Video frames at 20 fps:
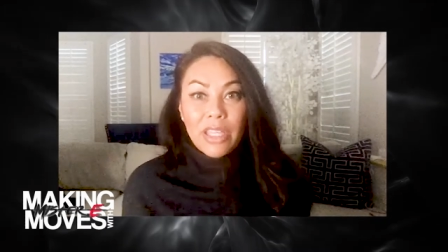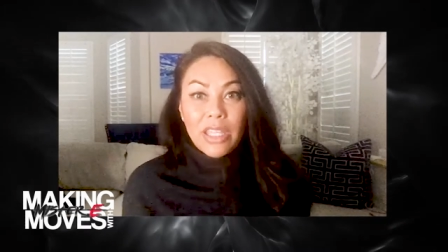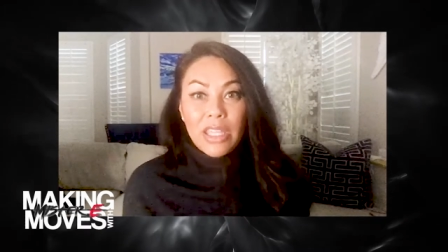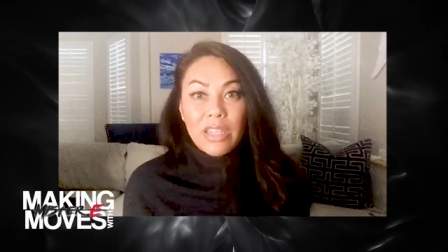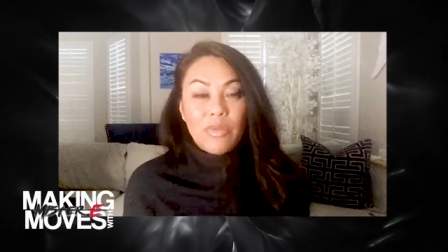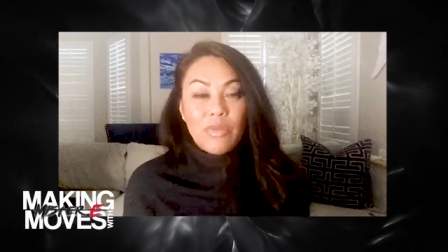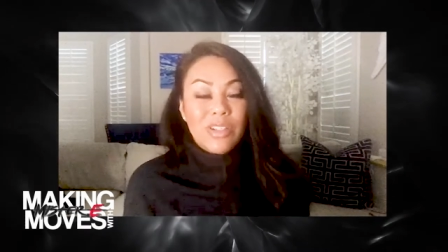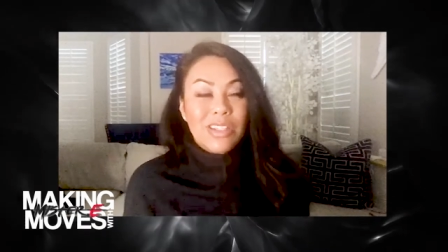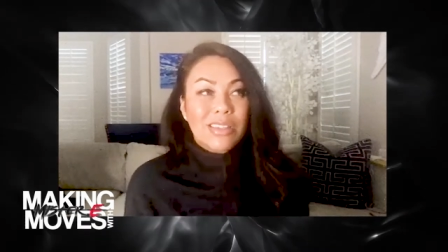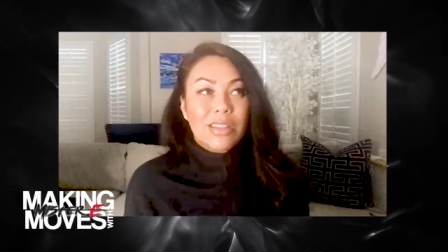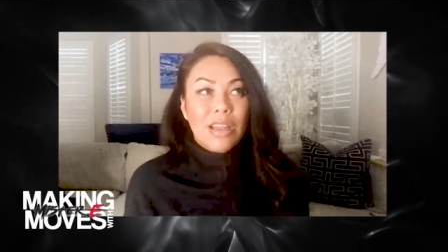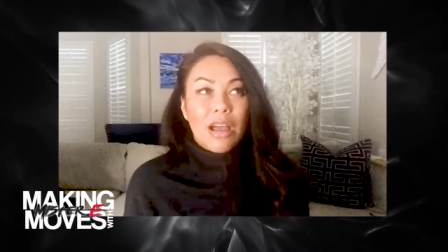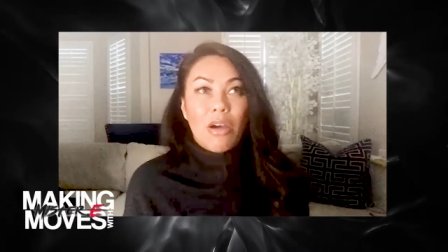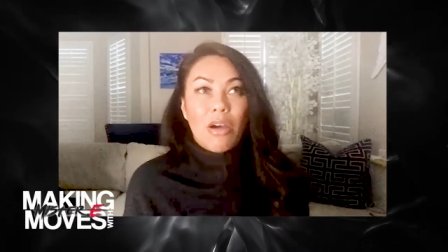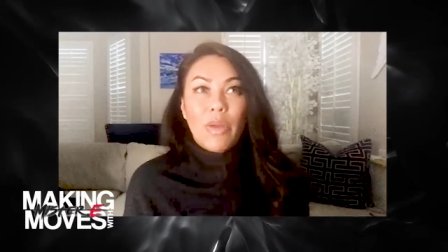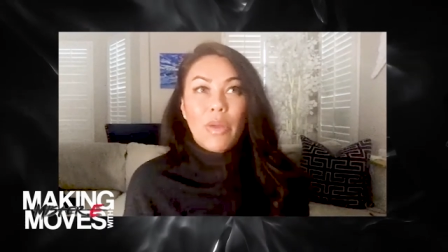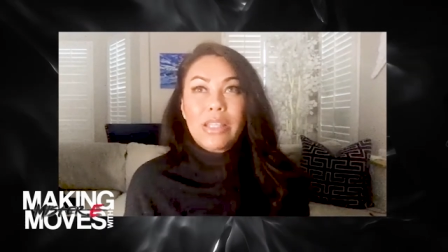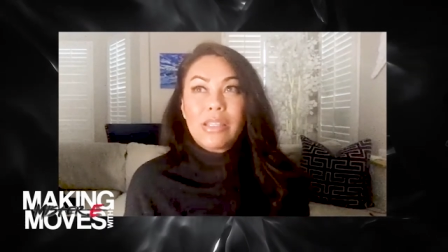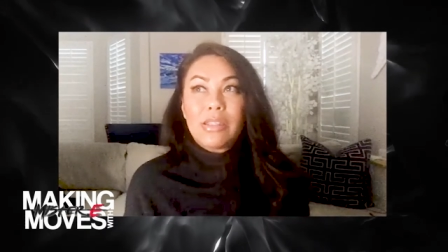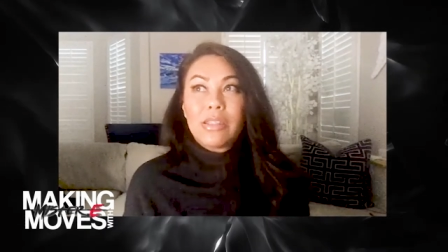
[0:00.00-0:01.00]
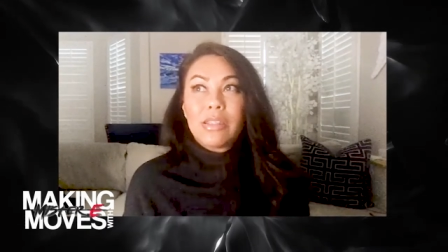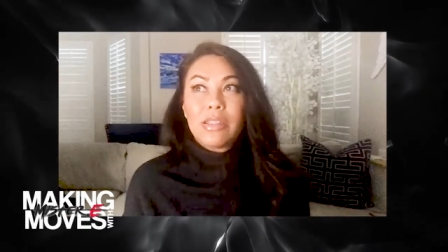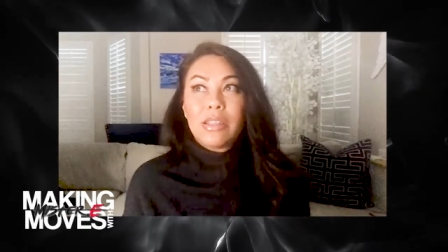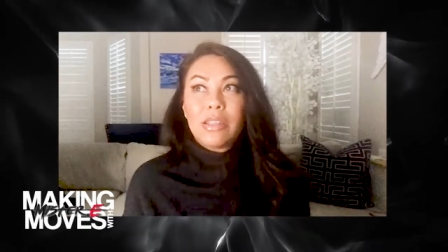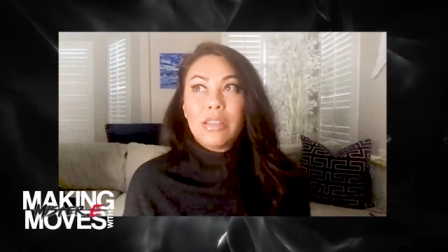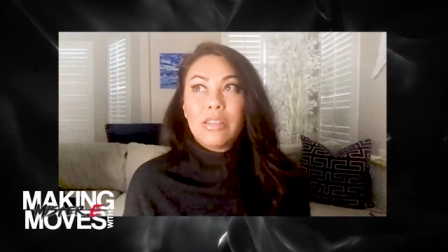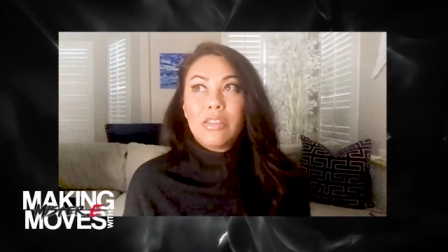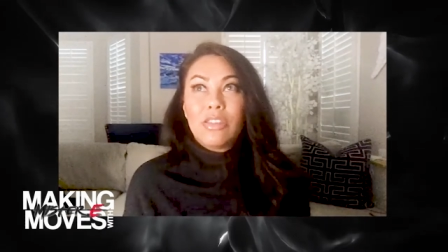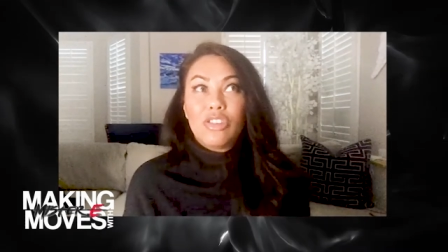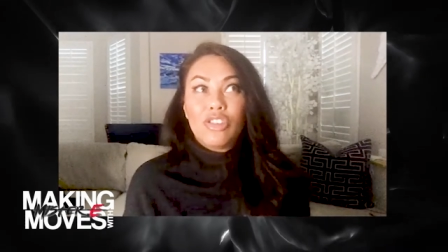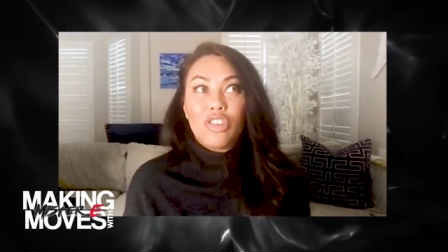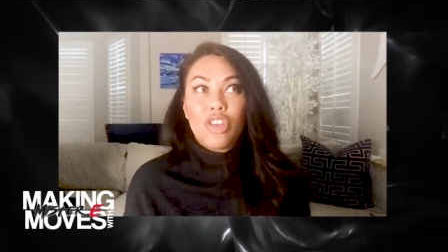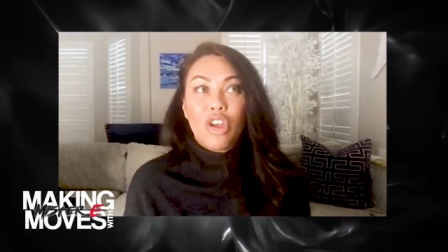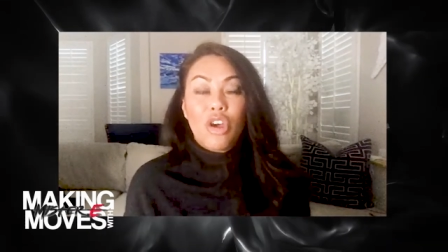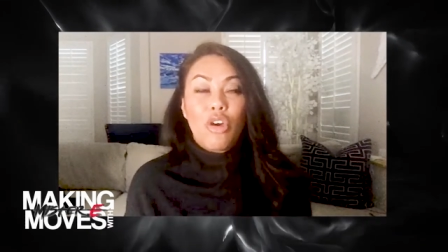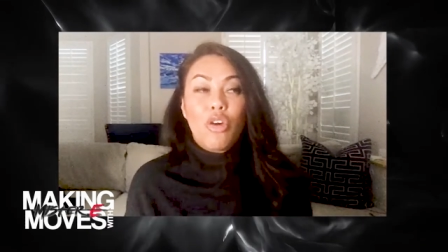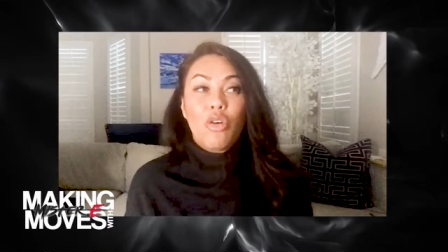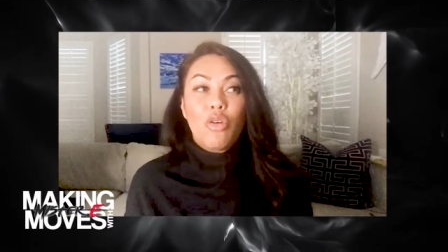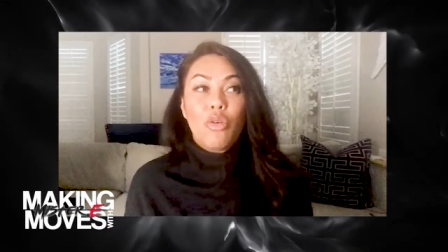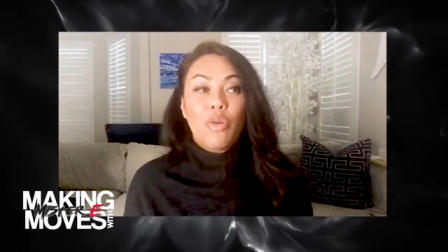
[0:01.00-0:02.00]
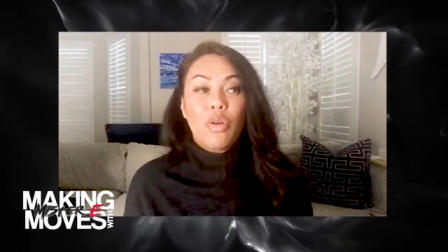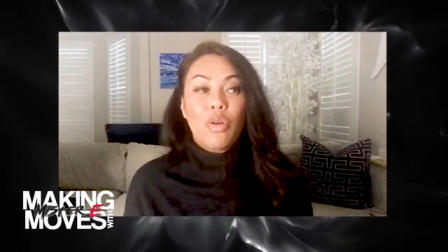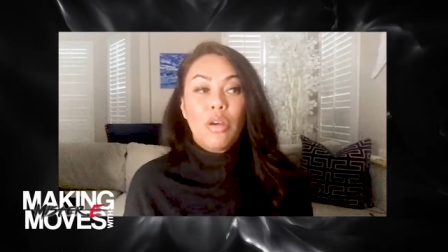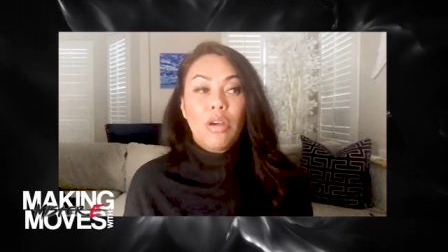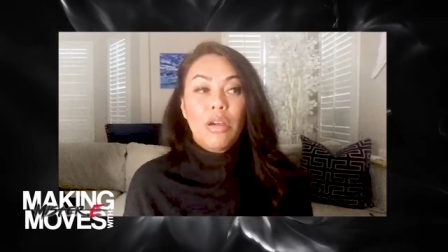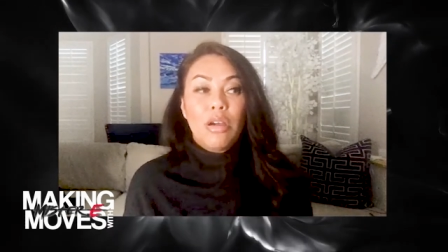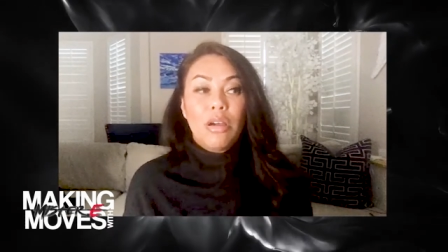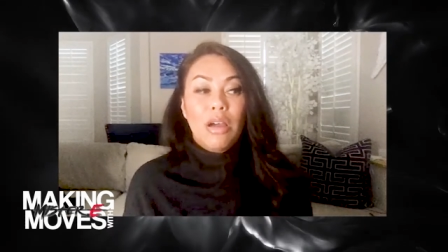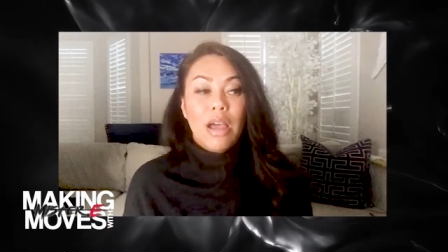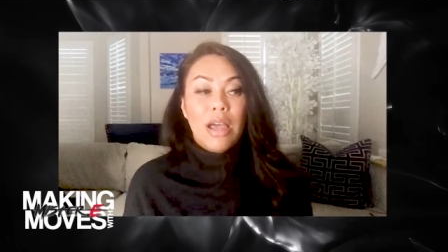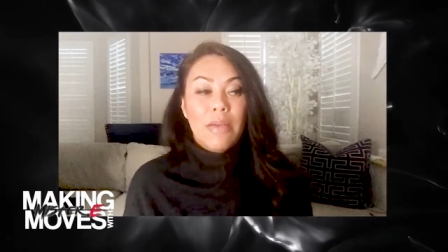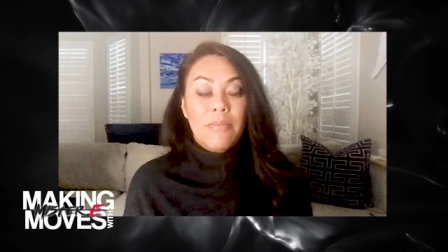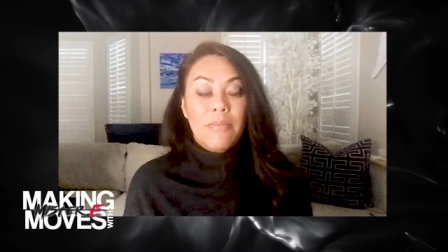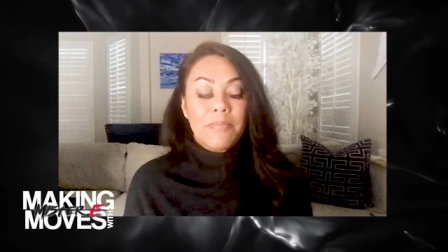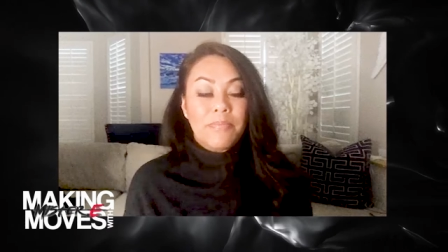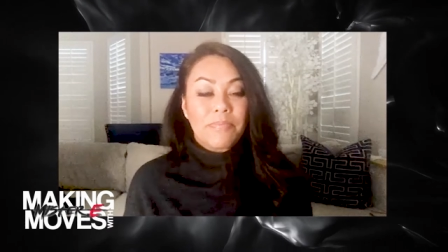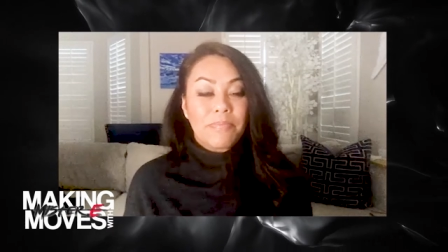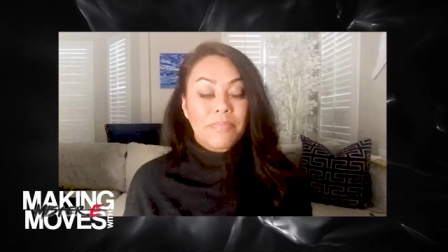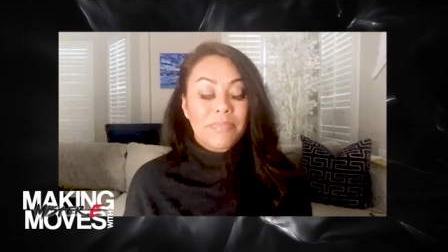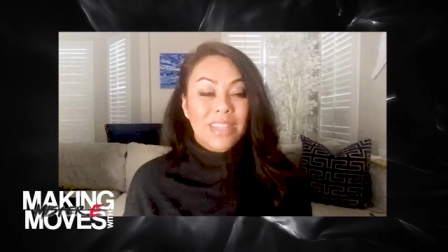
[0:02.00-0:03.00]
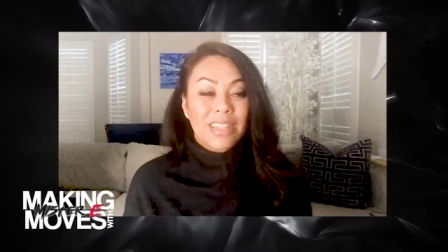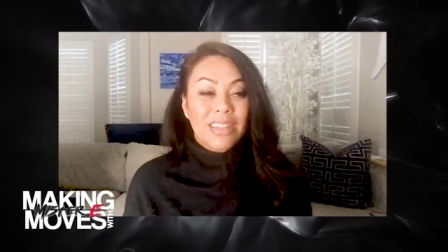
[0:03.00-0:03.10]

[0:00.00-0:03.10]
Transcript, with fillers: he was just always so um